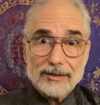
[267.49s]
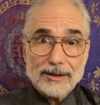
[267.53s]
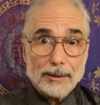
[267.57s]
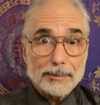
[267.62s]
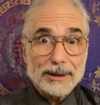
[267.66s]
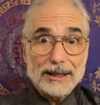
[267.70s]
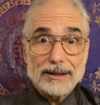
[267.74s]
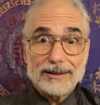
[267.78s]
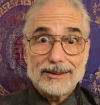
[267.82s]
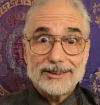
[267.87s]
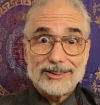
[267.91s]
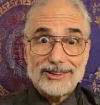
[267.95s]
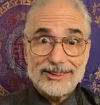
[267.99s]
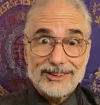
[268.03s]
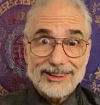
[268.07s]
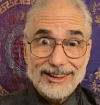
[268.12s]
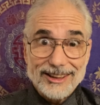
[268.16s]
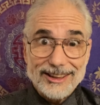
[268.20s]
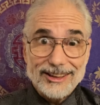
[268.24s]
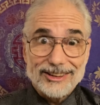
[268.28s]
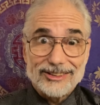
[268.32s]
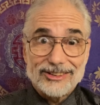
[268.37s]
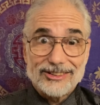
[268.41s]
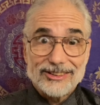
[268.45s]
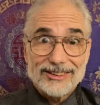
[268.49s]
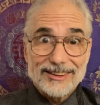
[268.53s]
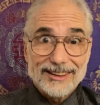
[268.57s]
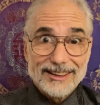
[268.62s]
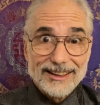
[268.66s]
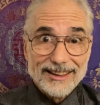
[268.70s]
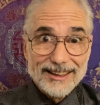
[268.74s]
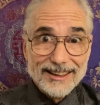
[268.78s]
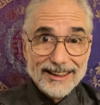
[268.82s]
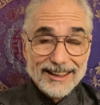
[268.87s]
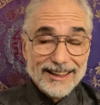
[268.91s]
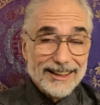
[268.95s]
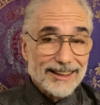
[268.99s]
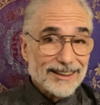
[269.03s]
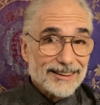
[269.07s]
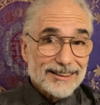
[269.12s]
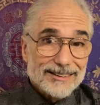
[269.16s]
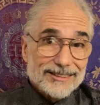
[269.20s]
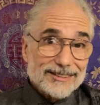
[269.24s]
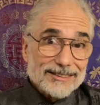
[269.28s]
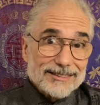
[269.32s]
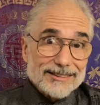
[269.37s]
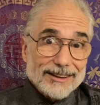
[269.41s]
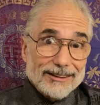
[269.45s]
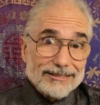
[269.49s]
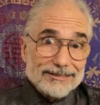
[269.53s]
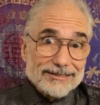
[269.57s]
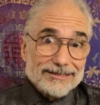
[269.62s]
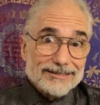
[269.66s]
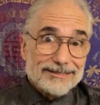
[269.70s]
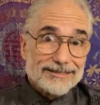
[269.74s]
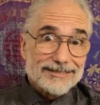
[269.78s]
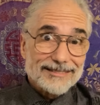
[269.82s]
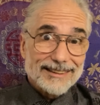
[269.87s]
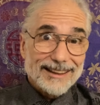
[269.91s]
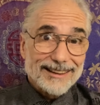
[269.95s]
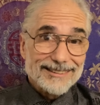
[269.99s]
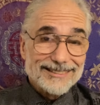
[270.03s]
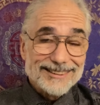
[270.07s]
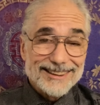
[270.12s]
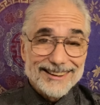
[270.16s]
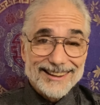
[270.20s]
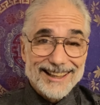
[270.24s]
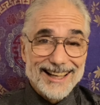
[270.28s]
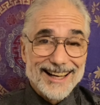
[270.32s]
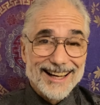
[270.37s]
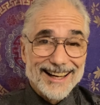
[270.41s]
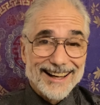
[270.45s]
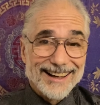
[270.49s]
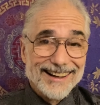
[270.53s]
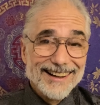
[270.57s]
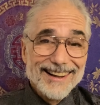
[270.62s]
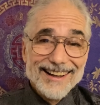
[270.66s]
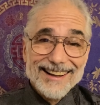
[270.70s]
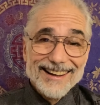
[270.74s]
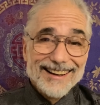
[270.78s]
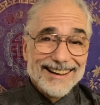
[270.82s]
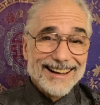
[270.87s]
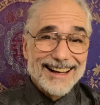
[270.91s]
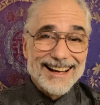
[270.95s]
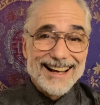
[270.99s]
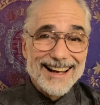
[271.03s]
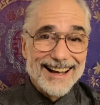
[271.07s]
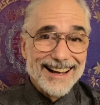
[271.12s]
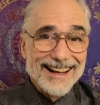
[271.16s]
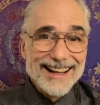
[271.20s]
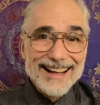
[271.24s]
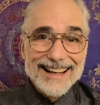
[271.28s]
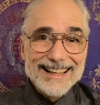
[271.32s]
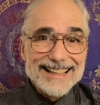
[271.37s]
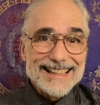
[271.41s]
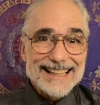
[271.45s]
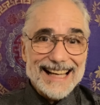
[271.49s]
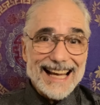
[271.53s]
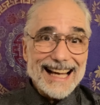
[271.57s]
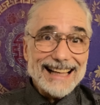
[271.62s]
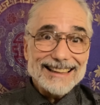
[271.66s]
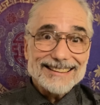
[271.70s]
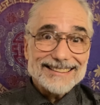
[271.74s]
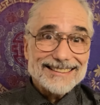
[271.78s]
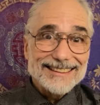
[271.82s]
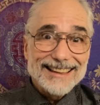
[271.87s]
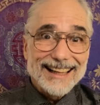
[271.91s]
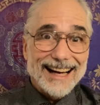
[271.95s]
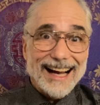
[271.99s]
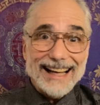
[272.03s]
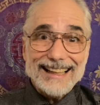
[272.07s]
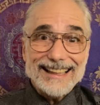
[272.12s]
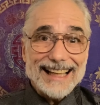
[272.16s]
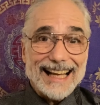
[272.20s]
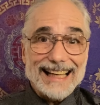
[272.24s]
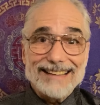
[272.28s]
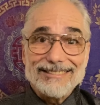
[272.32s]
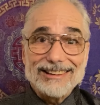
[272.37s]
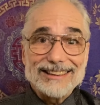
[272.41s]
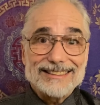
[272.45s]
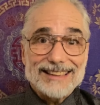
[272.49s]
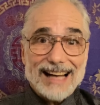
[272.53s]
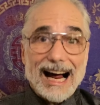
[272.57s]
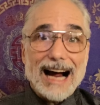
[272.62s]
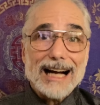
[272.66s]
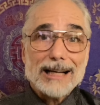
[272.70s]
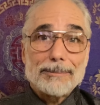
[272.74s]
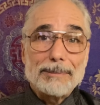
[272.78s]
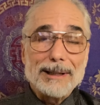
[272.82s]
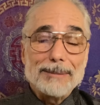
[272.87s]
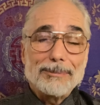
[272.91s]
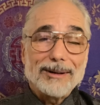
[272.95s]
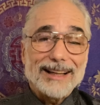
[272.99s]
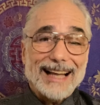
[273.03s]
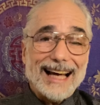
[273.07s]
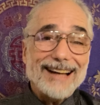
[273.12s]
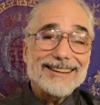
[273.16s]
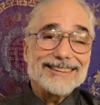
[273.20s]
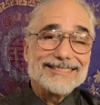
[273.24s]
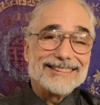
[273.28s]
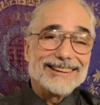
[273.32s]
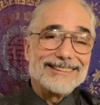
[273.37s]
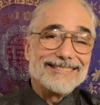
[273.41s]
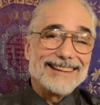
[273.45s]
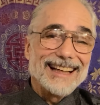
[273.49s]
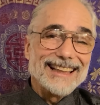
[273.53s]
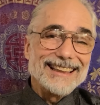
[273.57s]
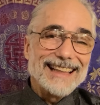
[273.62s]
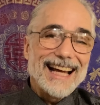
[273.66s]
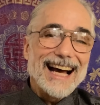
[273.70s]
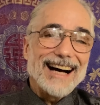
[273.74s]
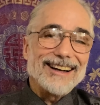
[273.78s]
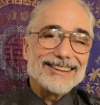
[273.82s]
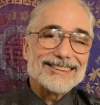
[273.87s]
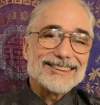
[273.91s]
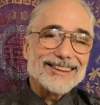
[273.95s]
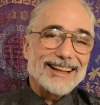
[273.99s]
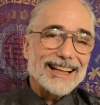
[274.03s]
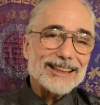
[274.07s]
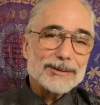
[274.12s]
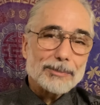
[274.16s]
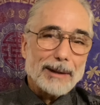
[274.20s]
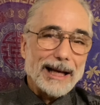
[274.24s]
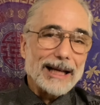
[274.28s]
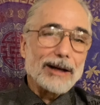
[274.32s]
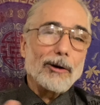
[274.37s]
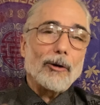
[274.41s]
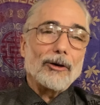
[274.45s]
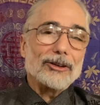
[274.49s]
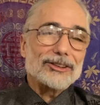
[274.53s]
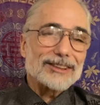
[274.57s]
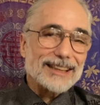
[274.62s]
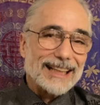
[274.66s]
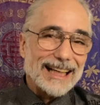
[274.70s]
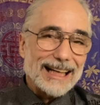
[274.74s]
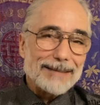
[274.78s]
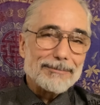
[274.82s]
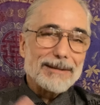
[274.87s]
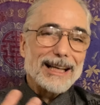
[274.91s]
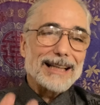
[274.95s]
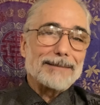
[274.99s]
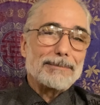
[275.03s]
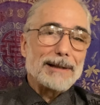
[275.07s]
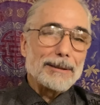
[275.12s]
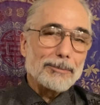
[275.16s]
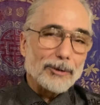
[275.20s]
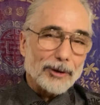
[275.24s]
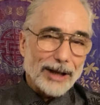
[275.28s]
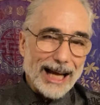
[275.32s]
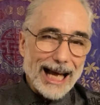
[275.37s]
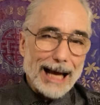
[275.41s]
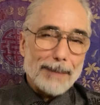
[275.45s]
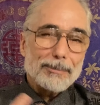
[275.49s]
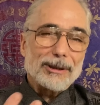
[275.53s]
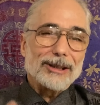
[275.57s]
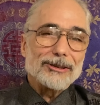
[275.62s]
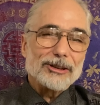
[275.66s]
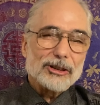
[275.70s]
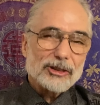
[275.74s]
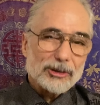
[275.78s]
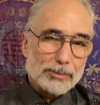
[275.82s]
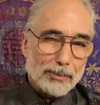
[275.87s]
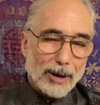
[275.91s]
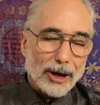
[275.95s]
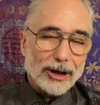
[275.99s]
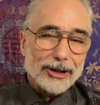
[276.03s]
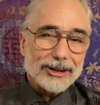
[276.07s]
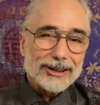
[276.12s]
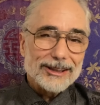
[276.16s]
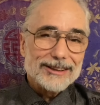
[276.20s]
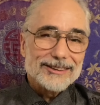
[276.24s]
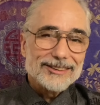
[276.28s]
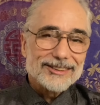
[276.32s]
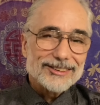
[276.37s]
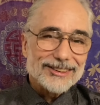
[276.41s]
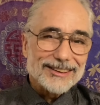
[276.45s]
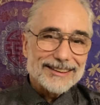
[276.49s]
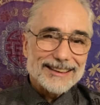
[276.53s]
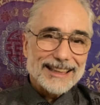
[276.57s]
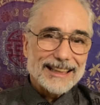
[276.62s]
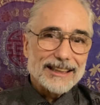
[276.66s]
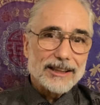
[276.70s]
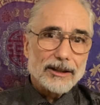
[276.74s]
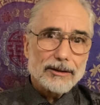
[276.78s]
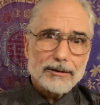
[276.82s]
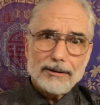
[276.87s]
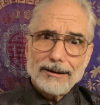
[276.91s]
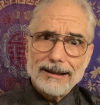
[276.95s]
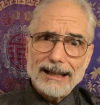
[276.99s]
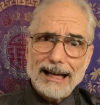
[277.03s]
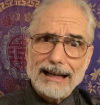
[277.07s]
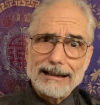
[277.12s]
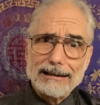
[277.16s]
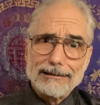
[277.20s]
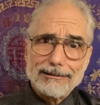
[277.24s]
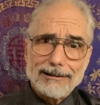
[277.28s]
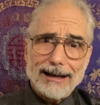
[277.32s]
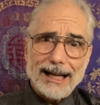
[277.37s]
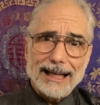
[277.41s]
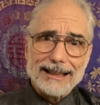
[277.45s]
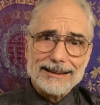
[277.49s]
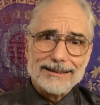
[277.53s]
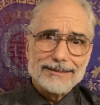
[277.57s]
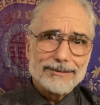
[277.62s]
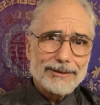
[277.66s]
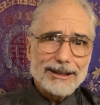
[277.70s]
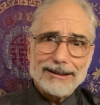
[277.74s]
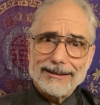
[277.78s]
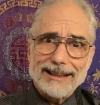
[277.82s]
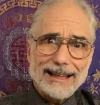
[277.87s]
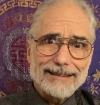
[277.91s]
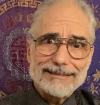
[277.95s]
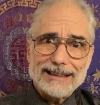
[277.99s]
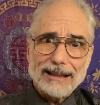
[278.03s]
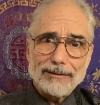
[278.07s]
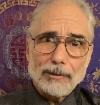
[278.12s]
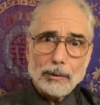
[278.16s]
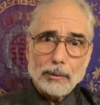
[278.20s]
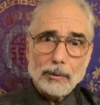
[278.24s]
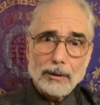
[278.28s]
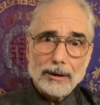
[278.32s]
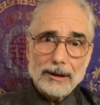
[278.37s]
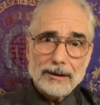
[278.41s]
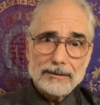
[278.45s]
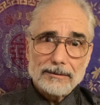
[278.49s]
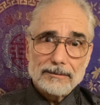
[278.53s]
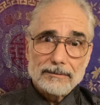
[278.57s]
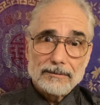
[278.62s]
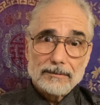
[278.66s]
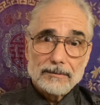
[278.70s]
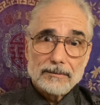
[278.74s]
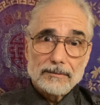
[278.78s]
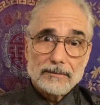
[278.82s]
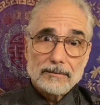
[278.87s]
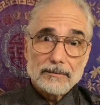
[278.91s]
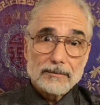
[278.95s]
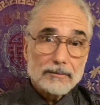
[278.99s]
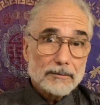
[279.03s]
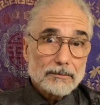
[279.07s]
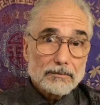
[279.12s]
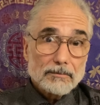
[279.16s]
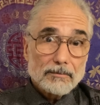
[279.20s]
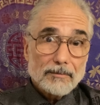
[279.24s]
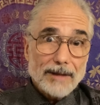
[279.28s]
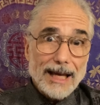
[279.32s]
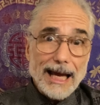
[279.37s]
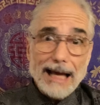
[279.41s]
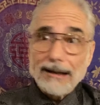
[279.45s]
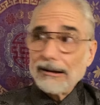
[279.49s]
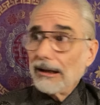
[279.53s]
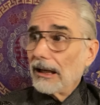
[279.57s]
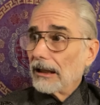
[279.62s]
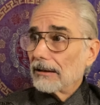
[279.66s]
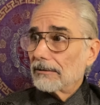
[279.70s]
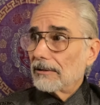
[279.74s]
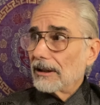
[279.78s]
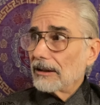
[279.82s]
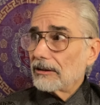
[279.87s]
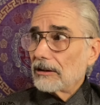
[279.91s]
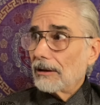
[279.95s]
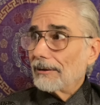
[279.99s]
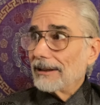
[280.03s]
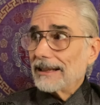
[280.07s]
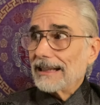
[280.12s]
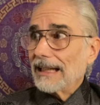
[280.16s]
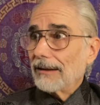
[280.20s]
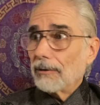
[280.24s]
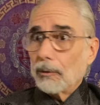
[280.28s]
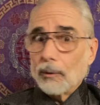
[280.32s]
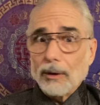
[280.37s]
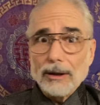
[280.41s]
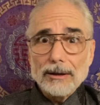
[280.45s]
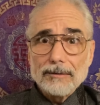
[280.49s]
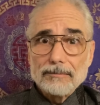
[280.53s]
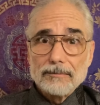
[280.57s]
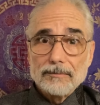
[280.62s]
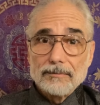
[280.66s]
I mean, sheesh. So, yeah, I can't even talk people out of it right now. So that's my goal, is to kind of make people happier and smarter so that they can go, oh yeah, you're right, we don't have to have a war. Yeah, look, there's no reason to have a war.